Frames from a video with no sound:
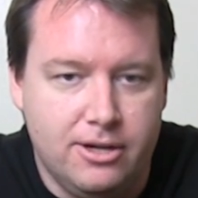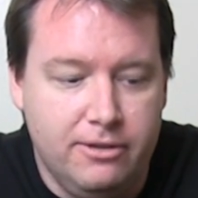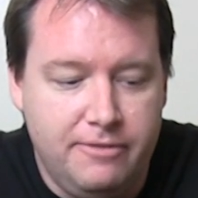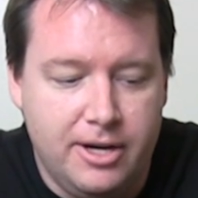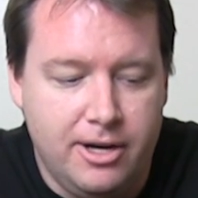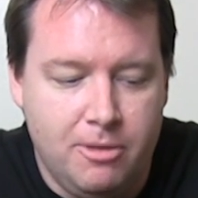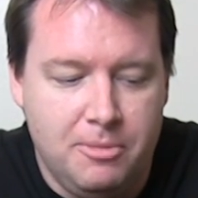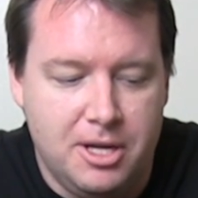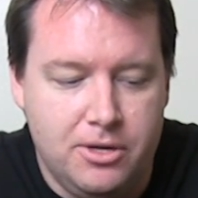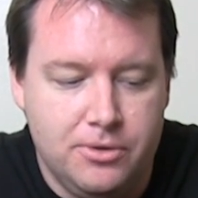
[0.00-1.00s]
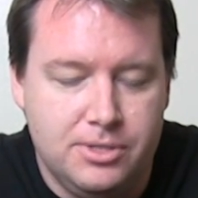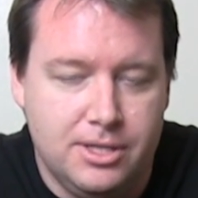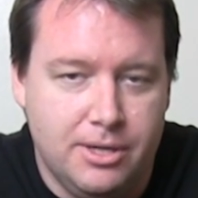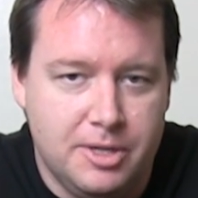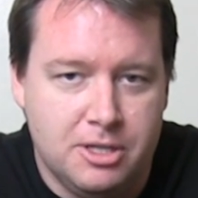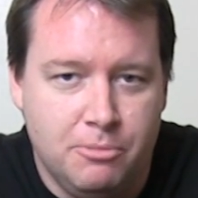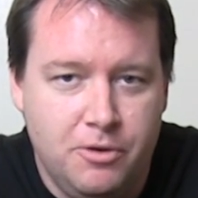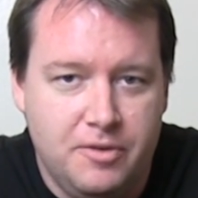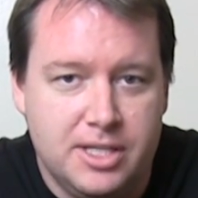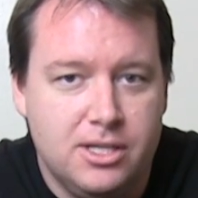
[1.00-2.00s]
Darth Vader helmet used in the original
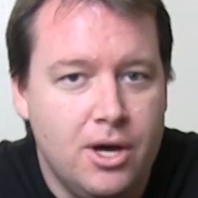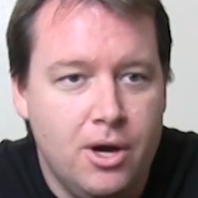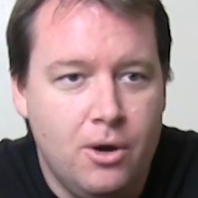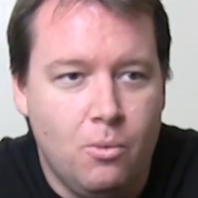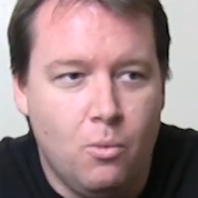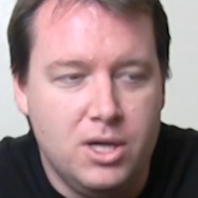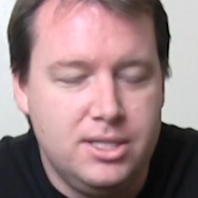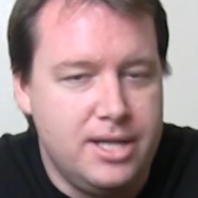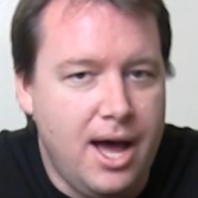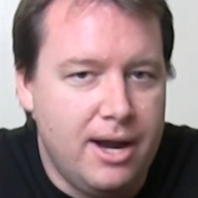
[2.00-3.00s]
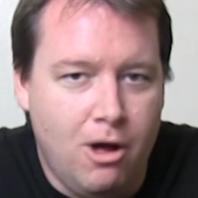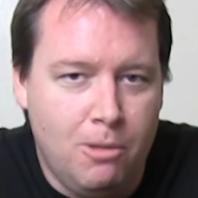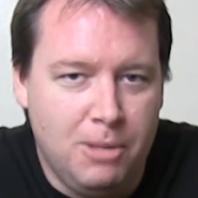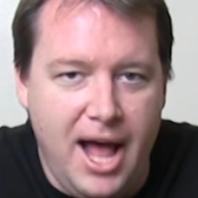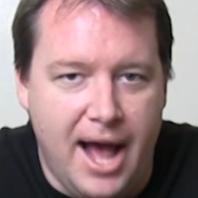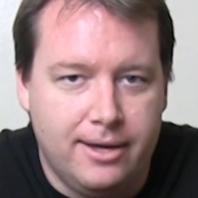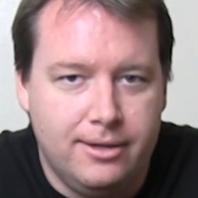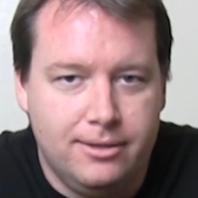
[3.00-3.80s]
movies was not all black.